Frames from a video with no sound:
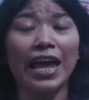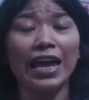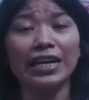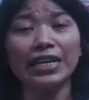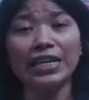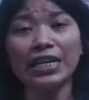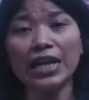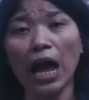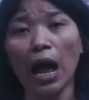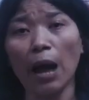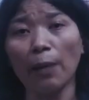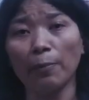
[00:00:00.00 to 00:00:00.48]

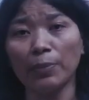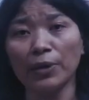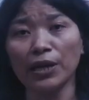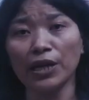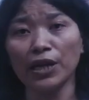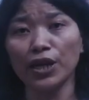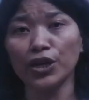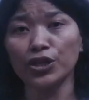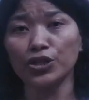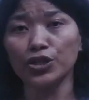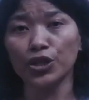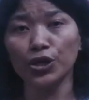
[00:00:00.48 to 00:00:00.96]
any
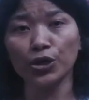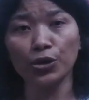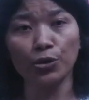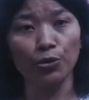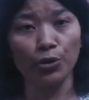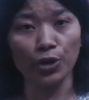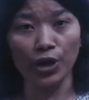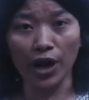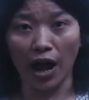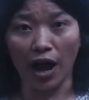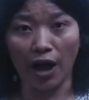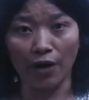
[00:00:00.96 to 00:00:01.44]
application
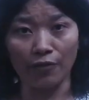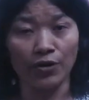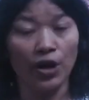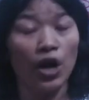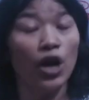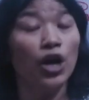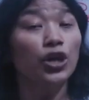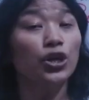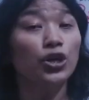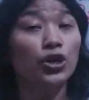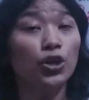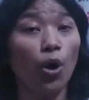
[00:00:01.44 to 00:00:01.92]
could have.
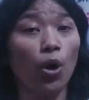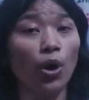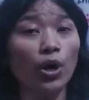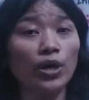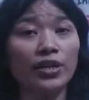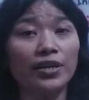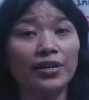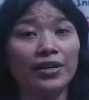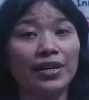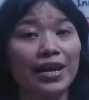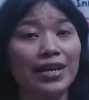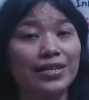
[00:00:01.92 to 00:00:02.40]

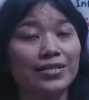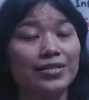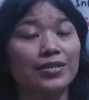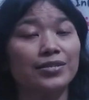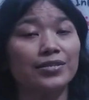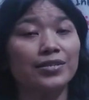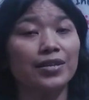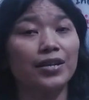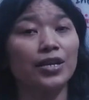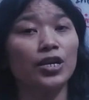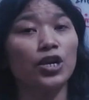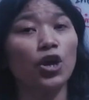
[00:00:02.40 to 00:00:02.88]
Not
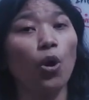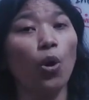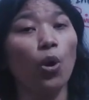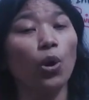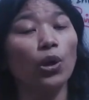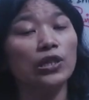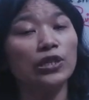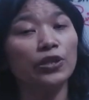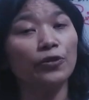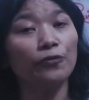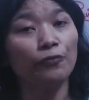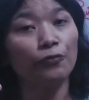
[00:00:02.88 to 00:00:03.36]
necessary
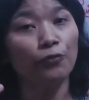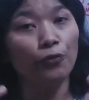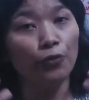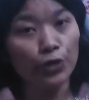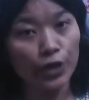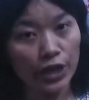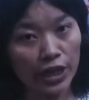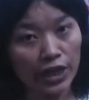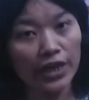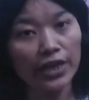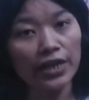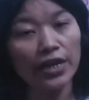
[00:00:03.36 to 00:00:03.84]
all the
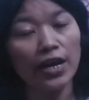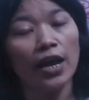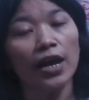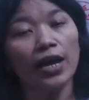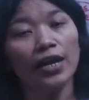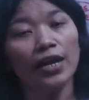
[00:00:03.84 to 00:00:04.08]
14